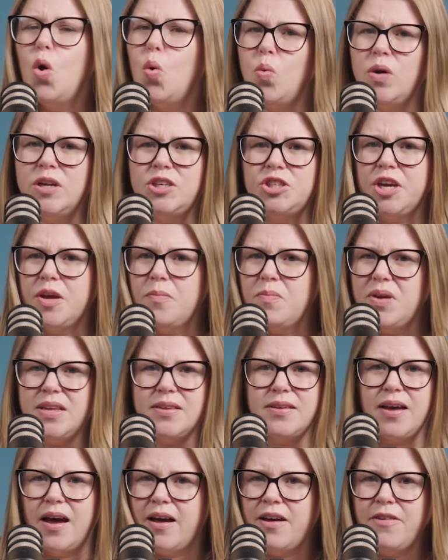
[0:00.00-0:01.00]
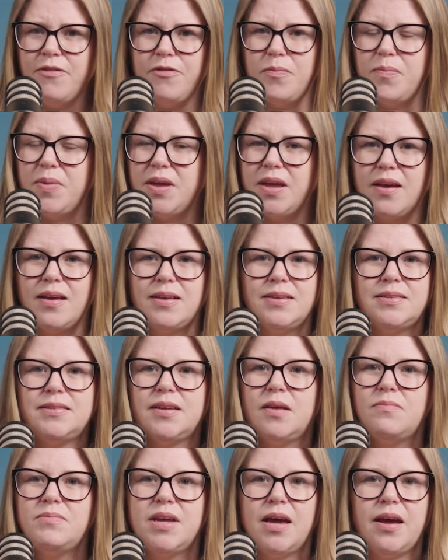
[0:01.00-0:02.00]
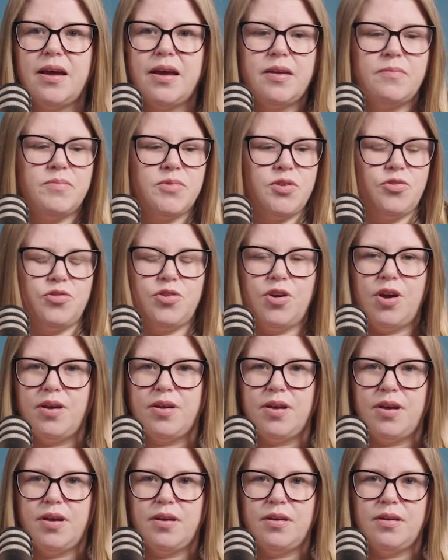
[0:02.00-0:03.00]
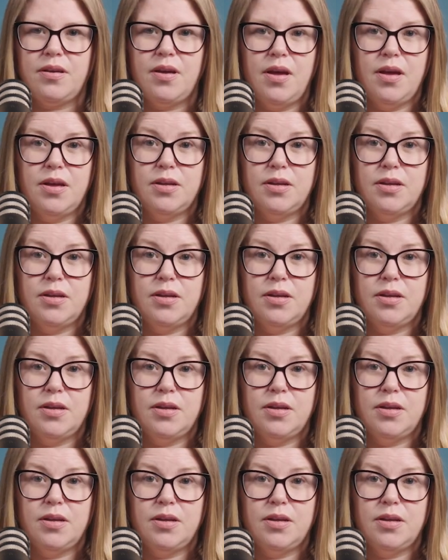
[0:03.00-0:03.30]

which can be tough because sometimes you're talking